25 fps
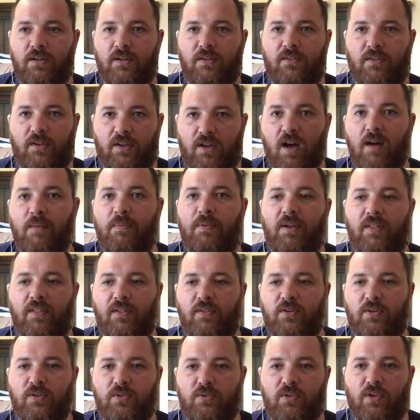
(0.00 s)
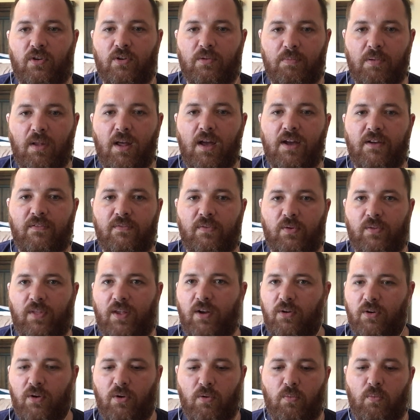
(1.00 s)
the company that they're applying for. They
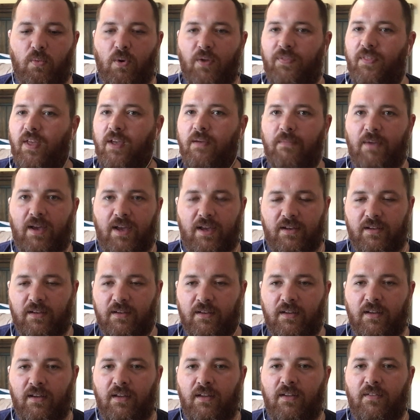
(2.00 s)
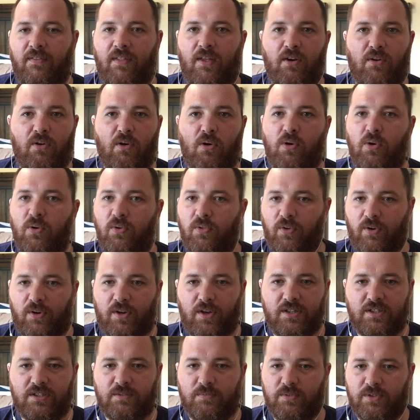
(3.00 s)
don't know what they make. They don't know who their
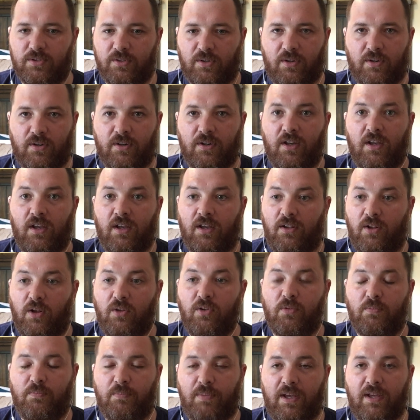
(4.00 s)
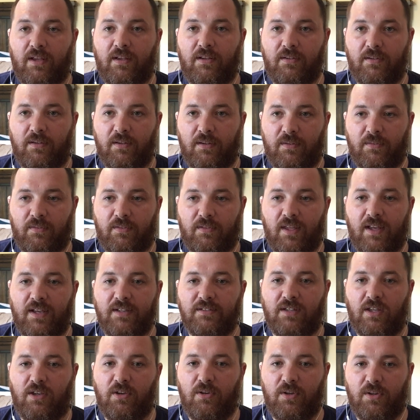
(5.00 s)
customers are. Those are big things
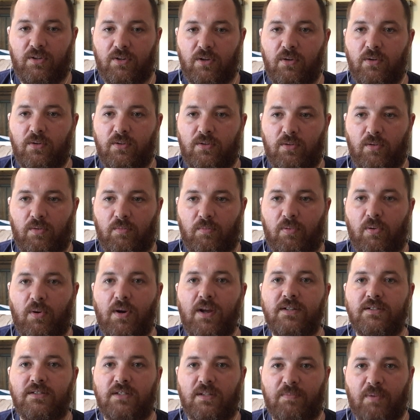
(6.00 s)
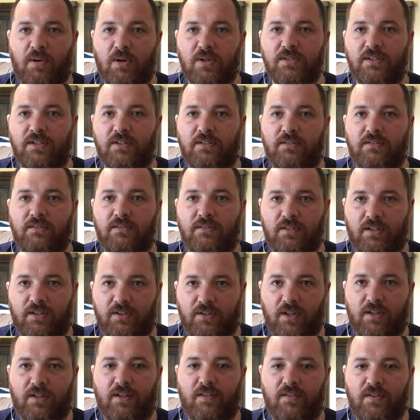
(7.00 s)
that you can do to impress the person
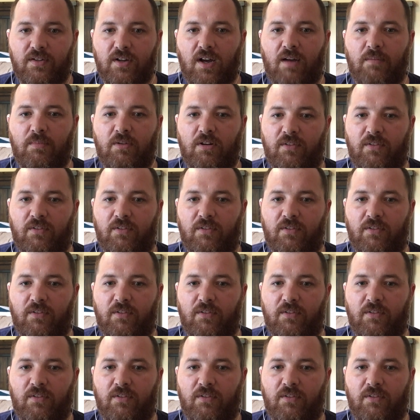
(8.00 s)
conducting the job